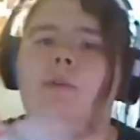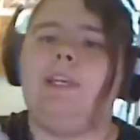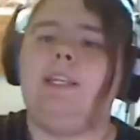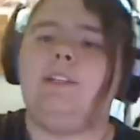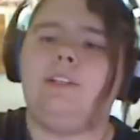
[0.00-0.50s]
we
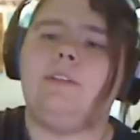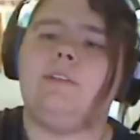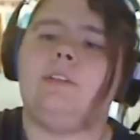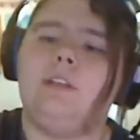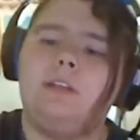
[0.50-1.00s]
need to do
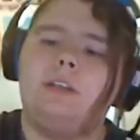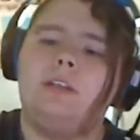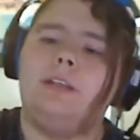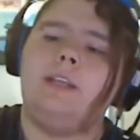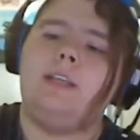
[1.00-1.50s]

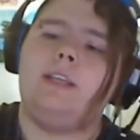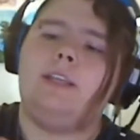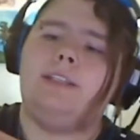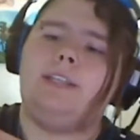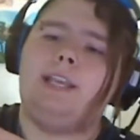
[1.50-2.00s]

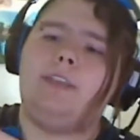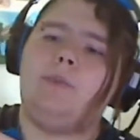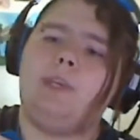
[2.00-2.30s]
is take the